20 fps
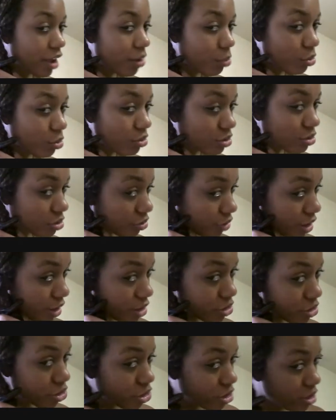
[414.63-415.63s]
have more
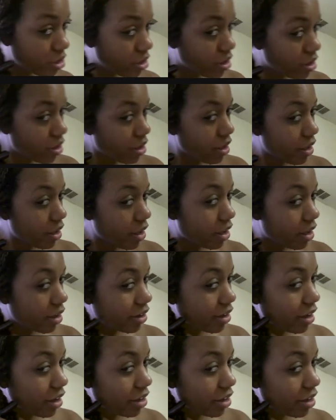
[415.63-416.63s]
stretch. I
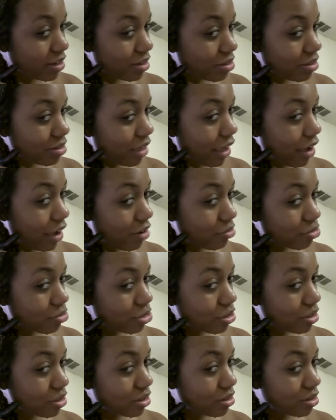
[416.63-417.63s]
got this
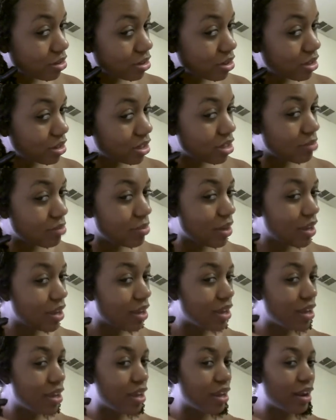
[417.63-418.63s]
Ouchless goodie
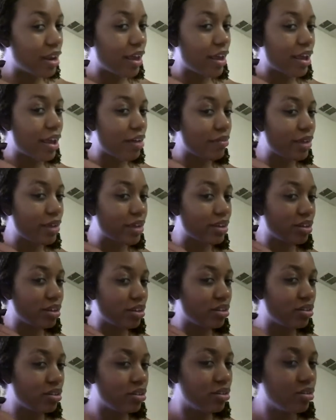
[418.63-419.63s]
band, and I have like a
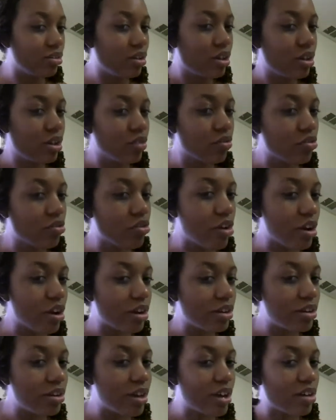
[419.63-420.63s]
little
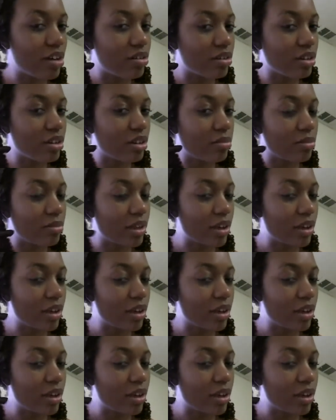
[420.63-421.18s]
crocodile clip